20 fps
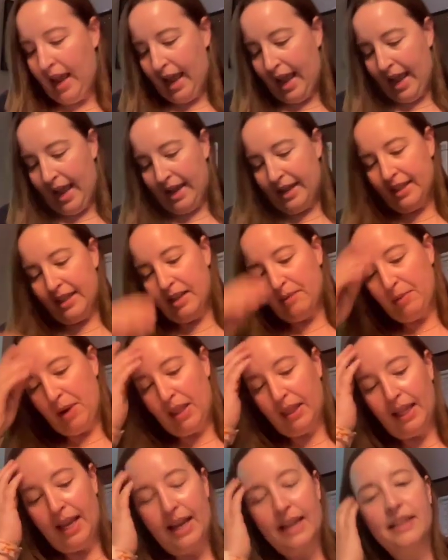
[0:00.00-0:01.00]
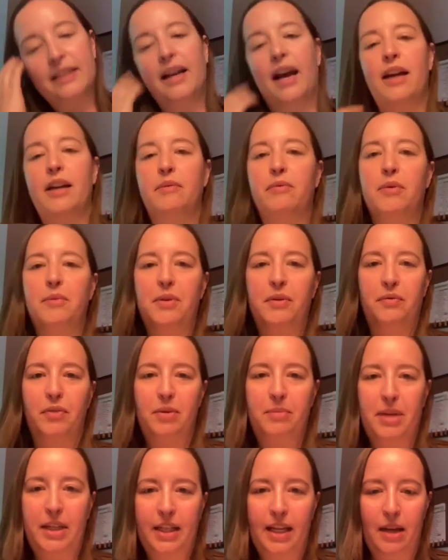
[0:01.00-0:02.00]
And then my last item from the
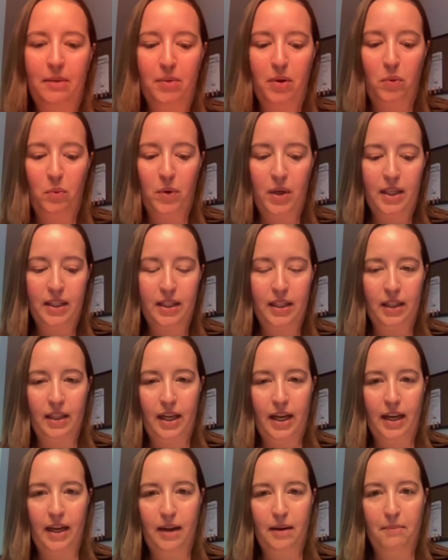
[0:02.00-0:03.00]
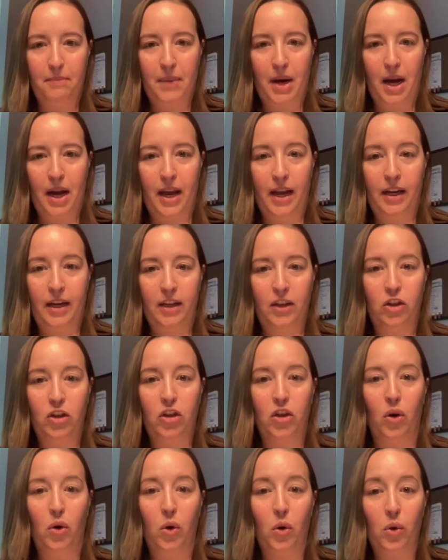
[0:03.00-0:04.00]
freebie table was like my
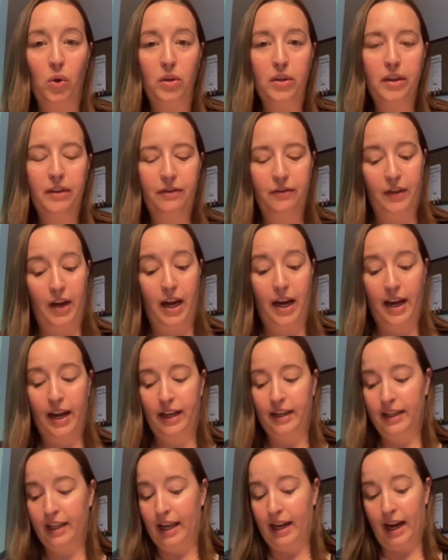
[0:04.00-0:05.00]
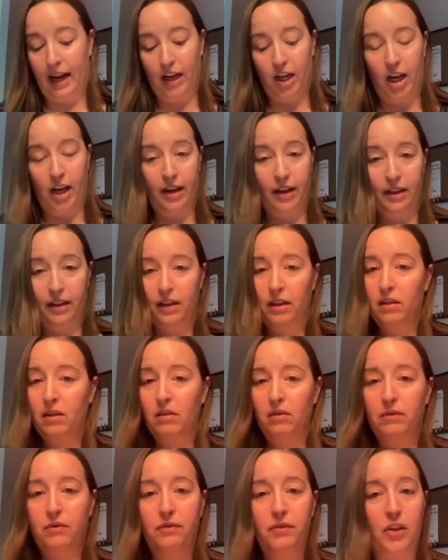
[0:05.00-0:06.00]
gold find, and I got it
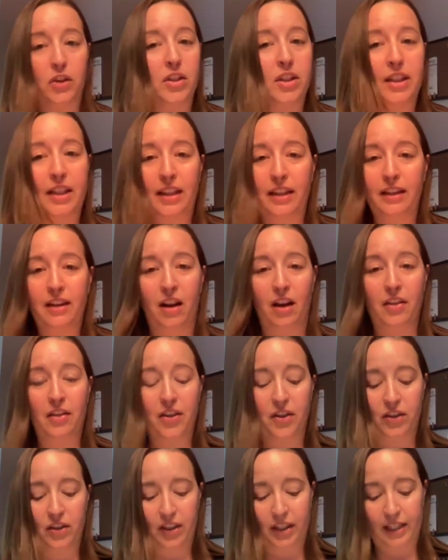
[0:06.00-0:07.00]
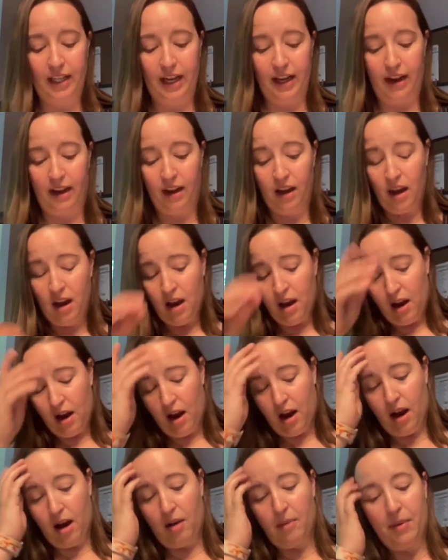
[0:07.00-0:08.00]
first thing on Thursday.
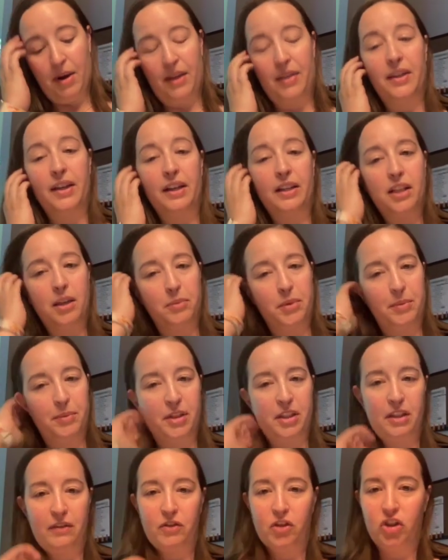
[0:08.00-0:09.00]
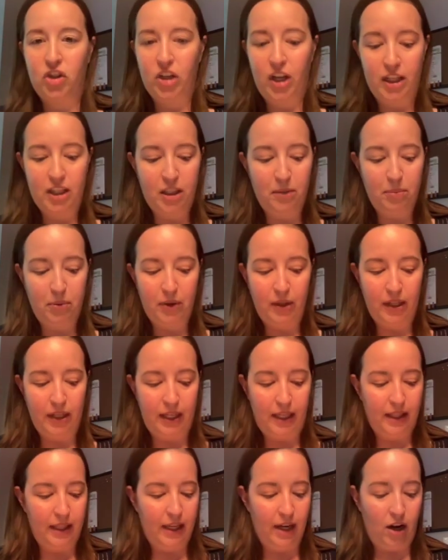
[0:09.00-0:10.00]
I think someone must have just put it
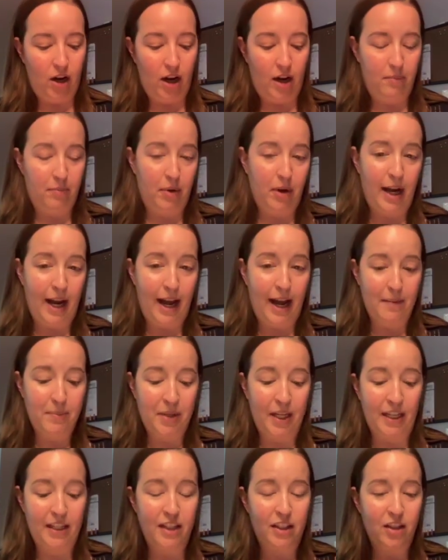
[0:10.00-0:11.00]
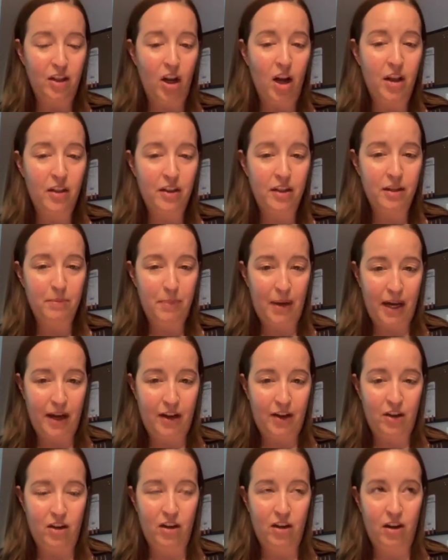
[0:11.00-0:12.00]
in there, and perhaps I saw this
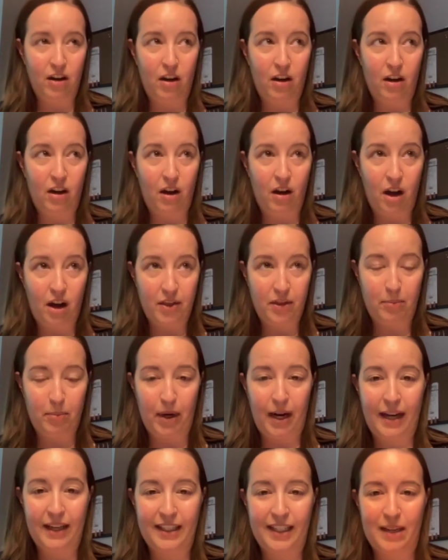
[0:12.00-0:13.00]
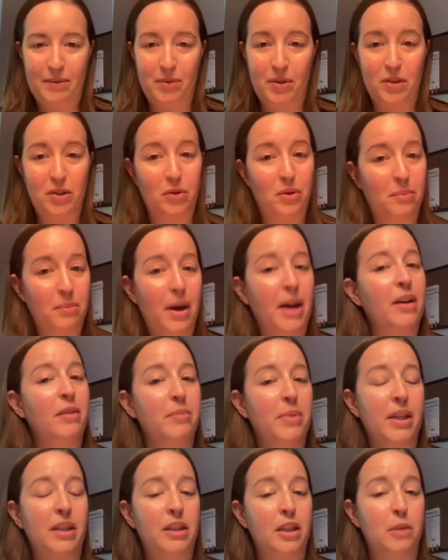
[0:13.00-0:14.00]
pattern on the Bragg table, so it might have
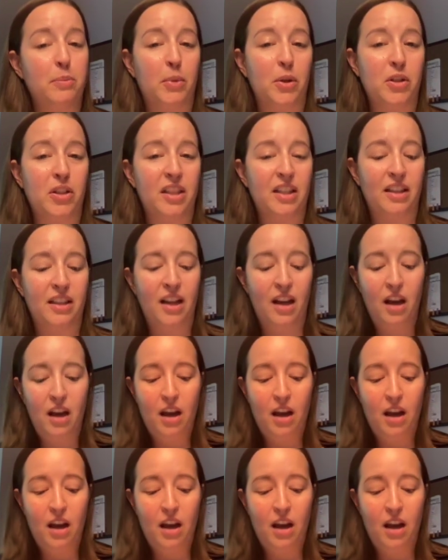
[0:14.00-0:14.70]
been this person